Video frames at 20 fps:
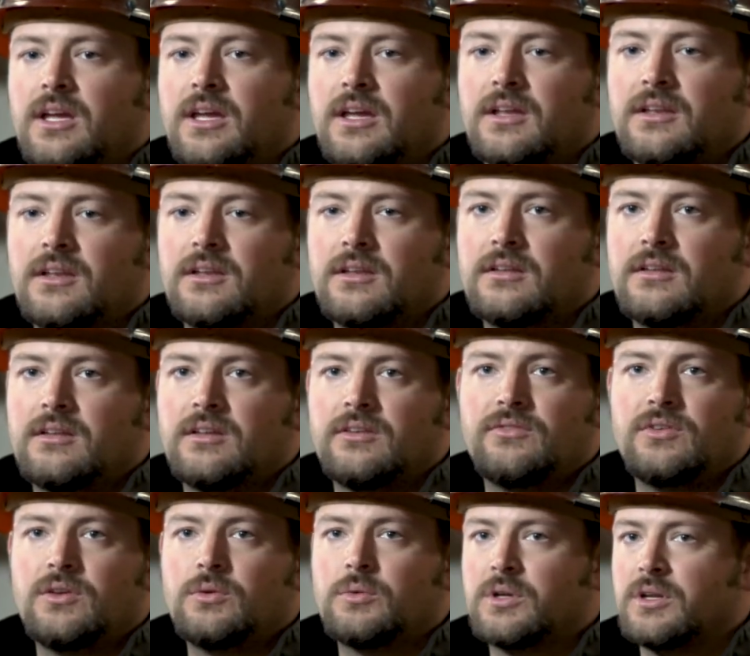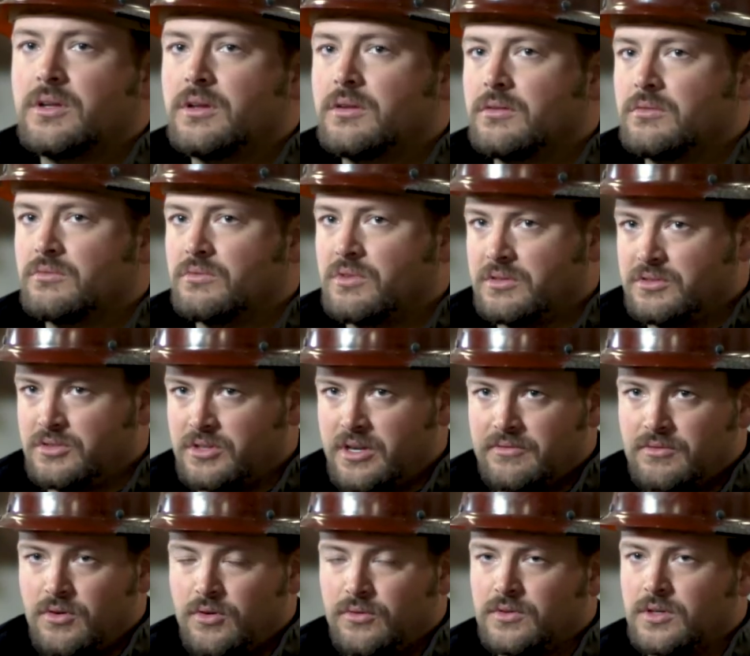and if he were to
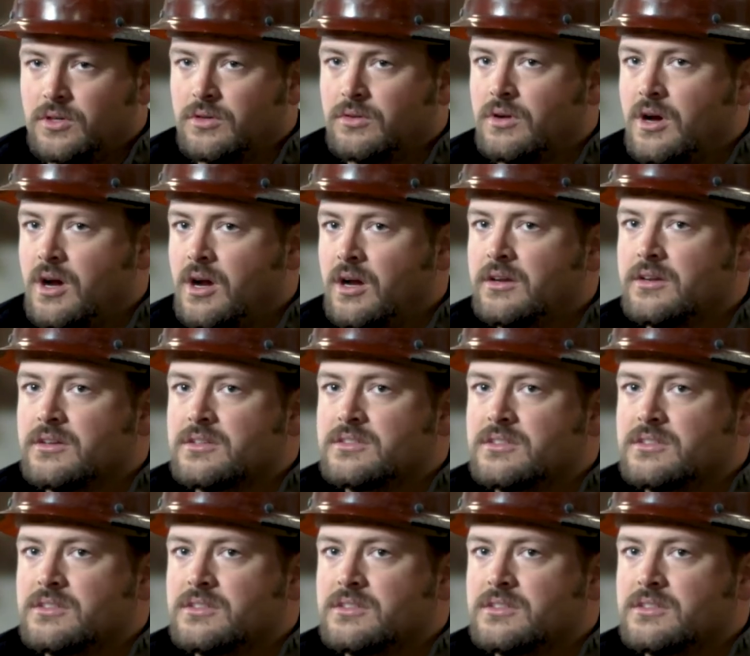drive over a rock or